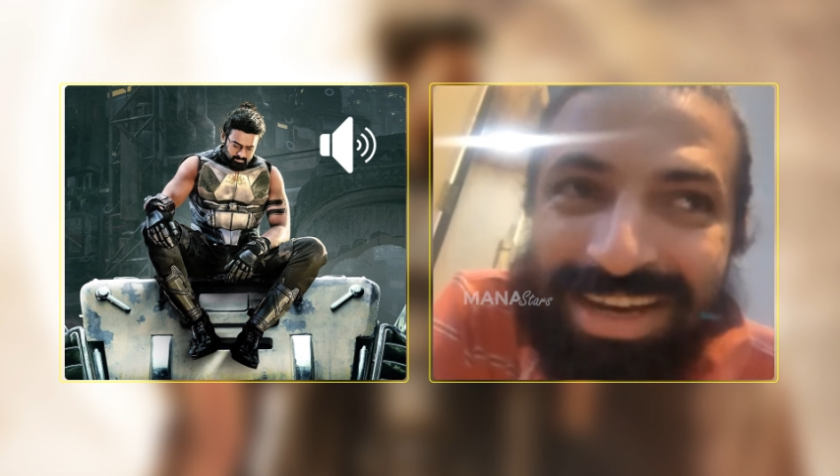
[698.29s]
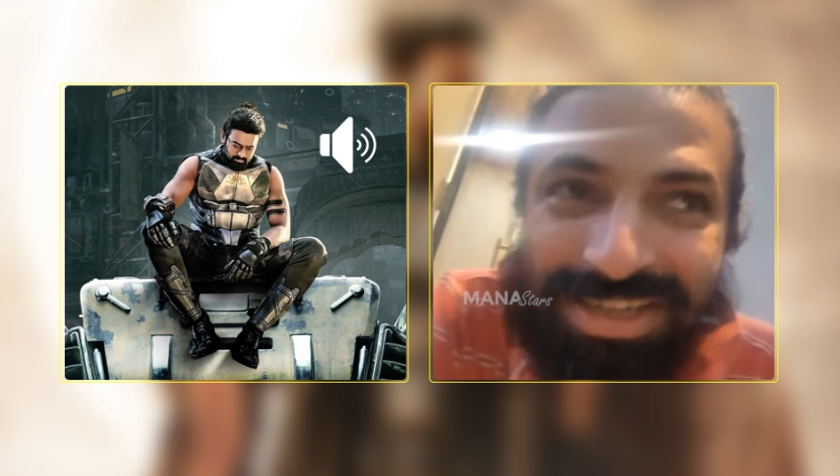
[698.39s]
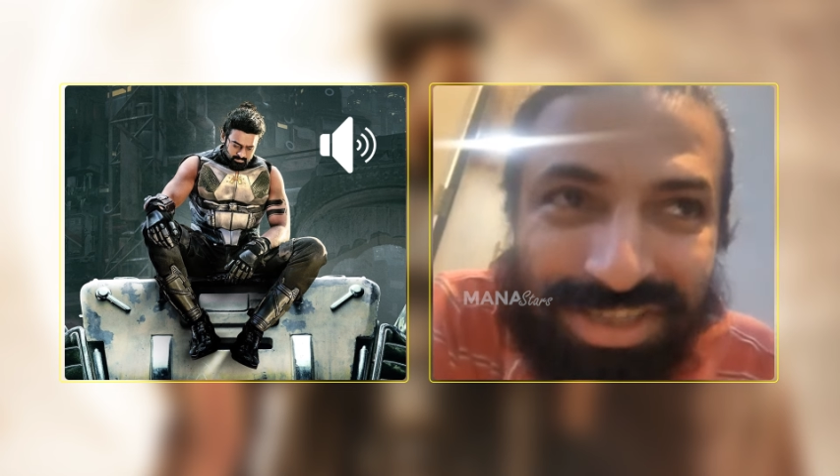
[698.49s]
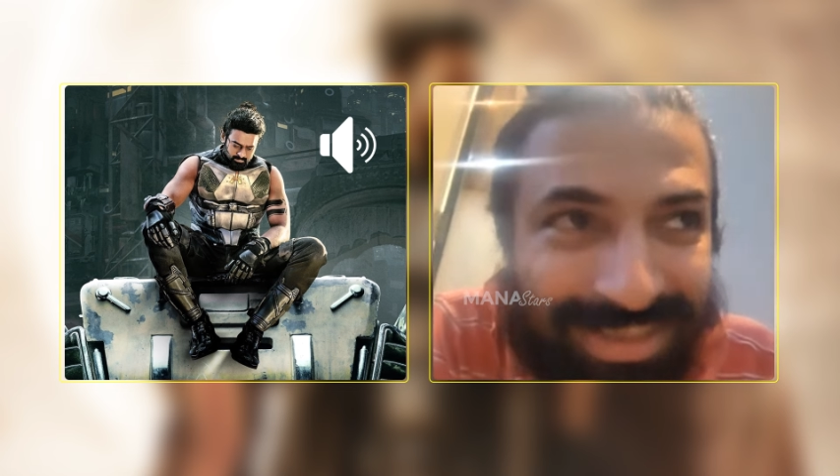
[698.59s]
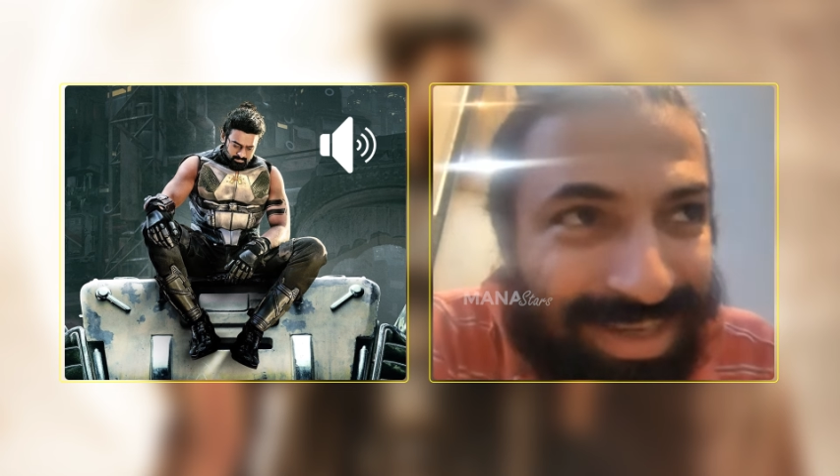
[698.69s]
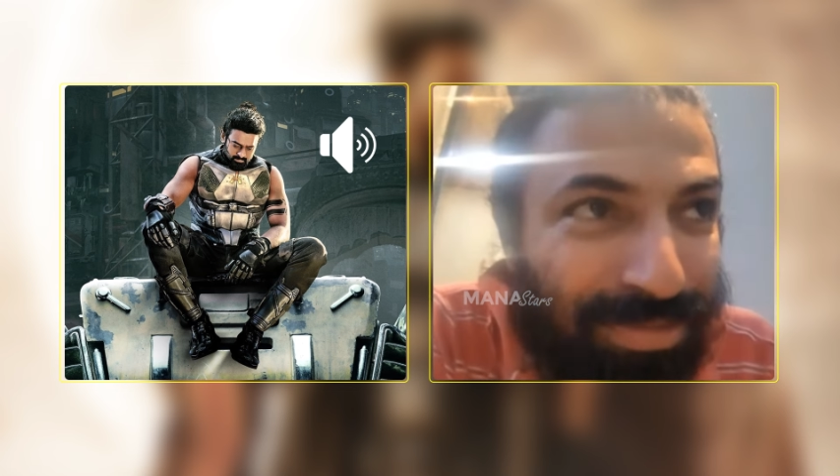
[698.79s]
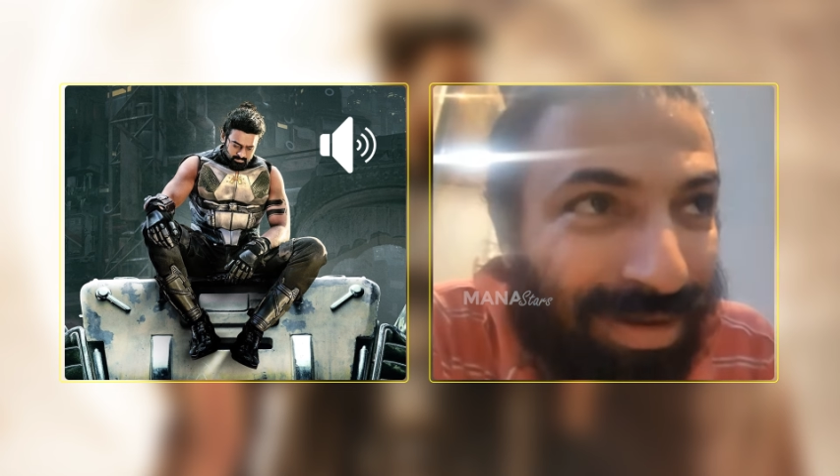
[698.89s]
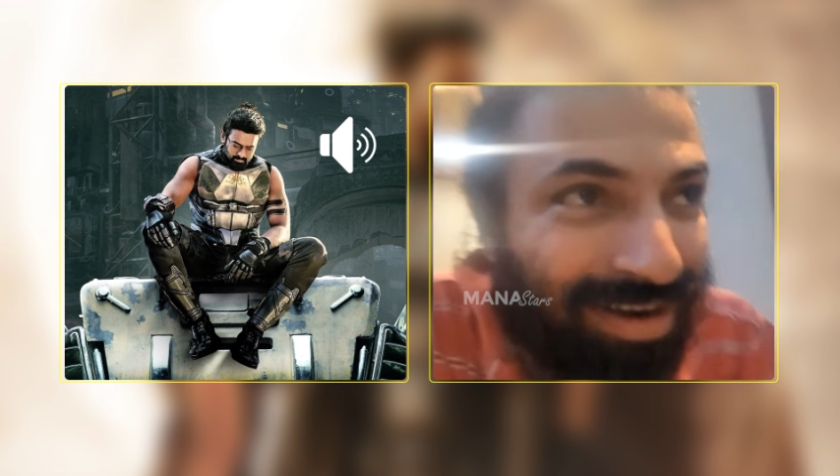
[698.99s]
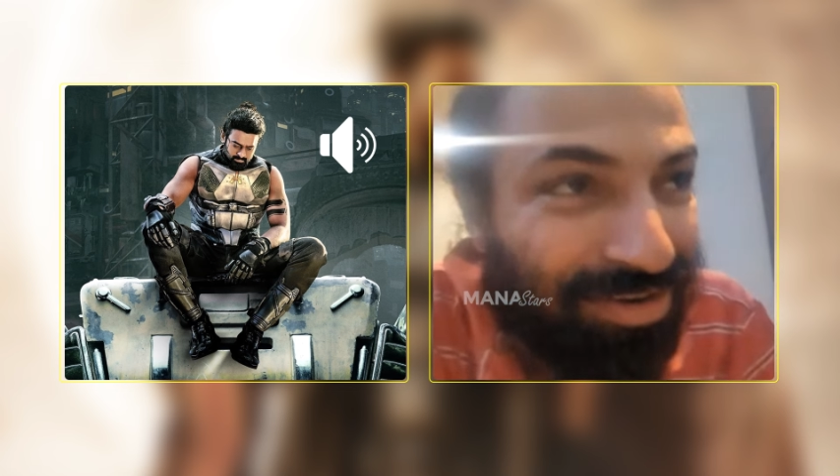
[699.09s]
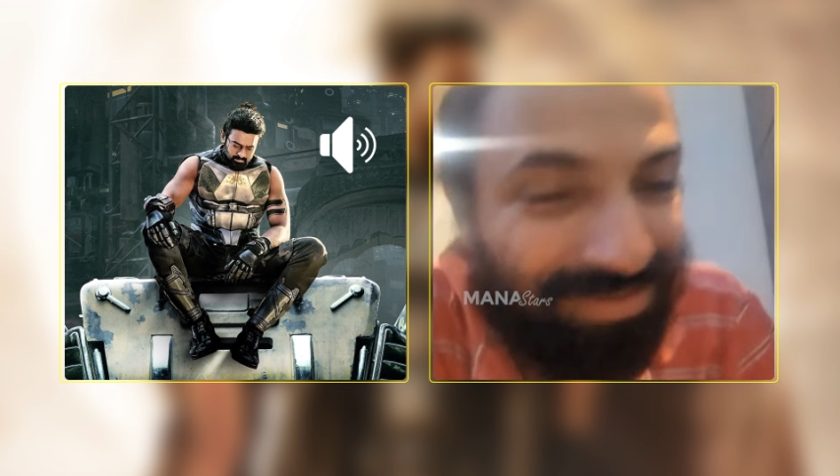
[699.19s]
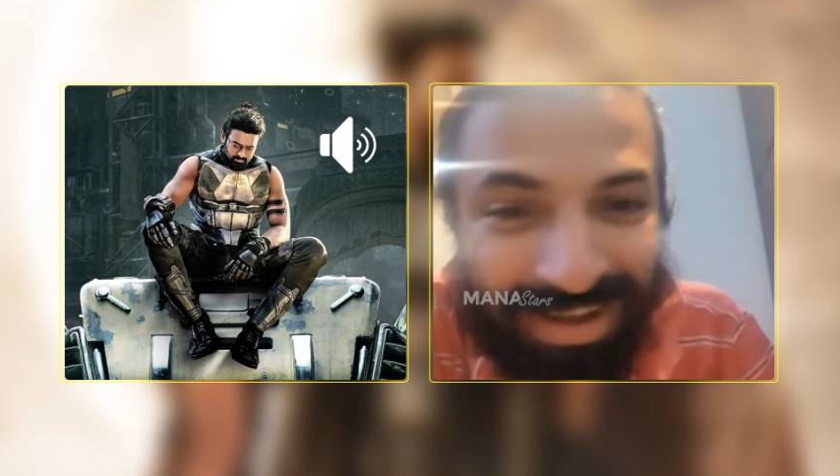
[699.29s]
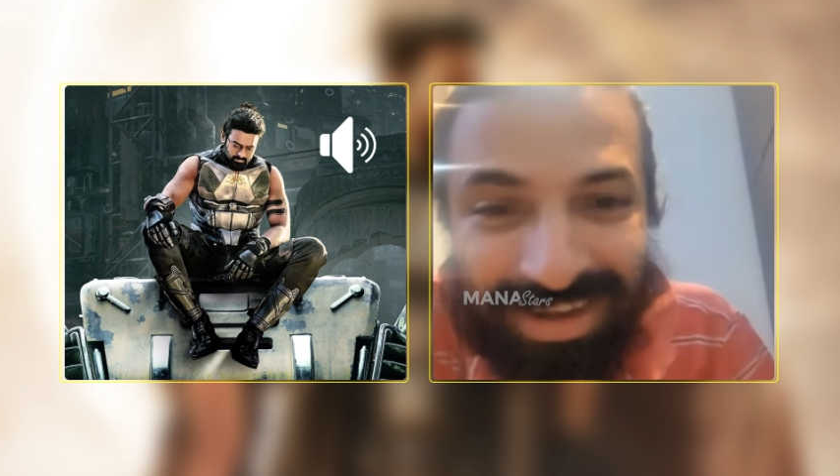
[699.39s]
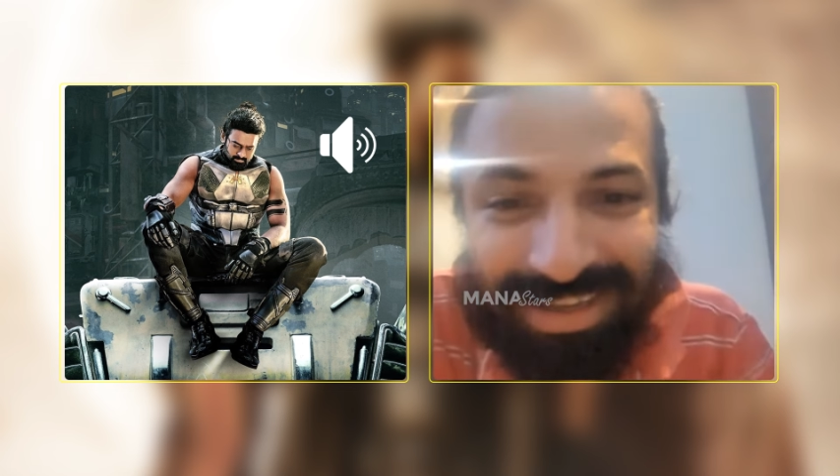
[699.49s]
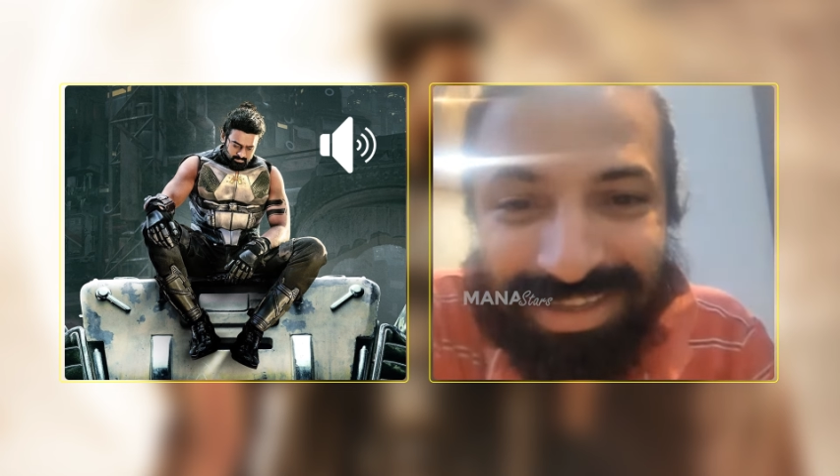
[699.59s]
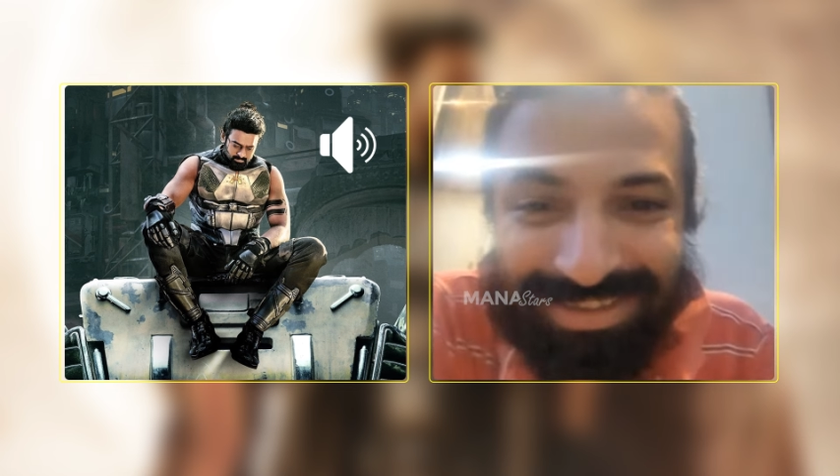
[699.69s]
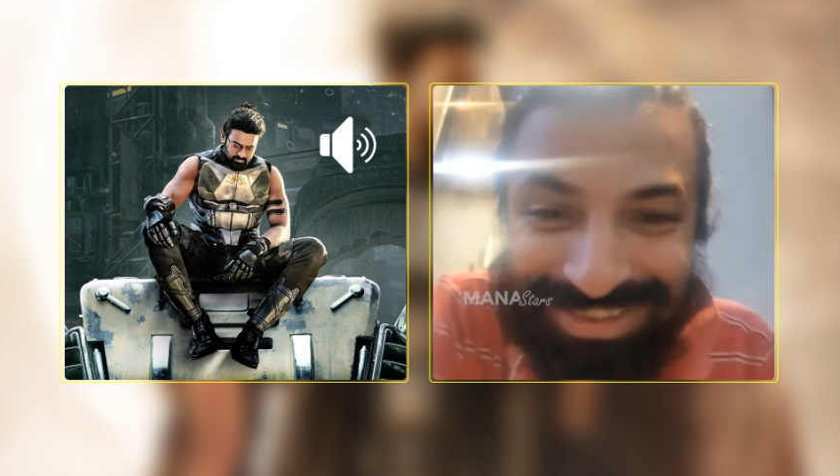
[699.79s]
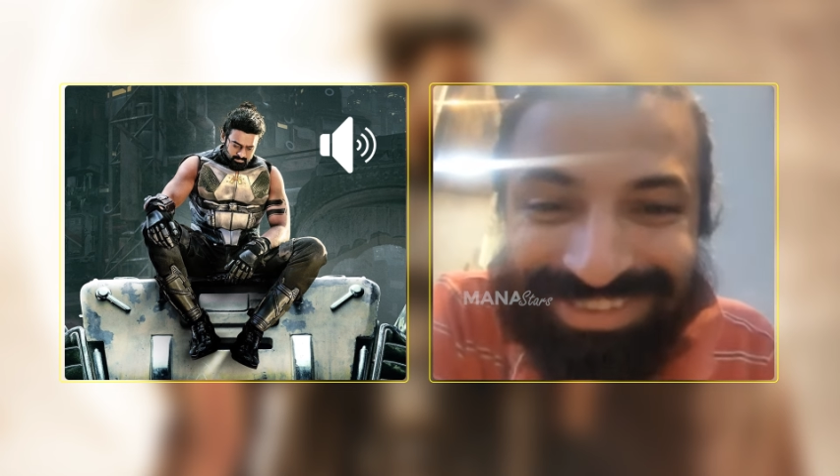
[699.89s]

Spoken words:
graciously part of Kalki.